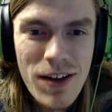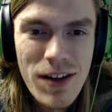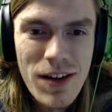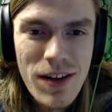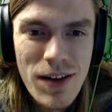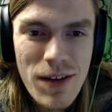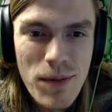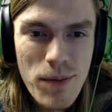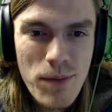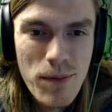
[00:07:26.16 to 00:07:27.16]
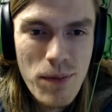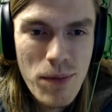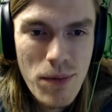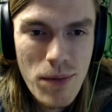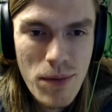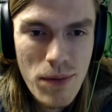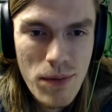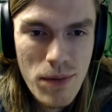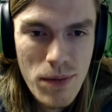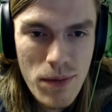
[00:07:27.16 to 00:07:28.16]

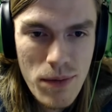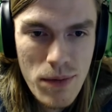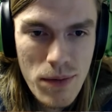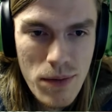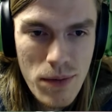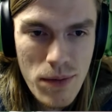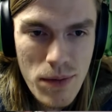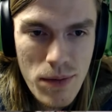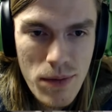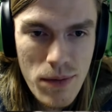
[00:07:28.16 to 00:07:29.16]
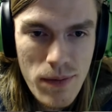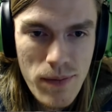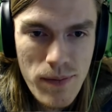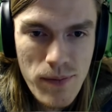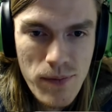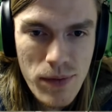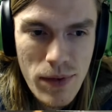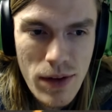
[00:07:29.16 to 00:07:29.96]
[no speech]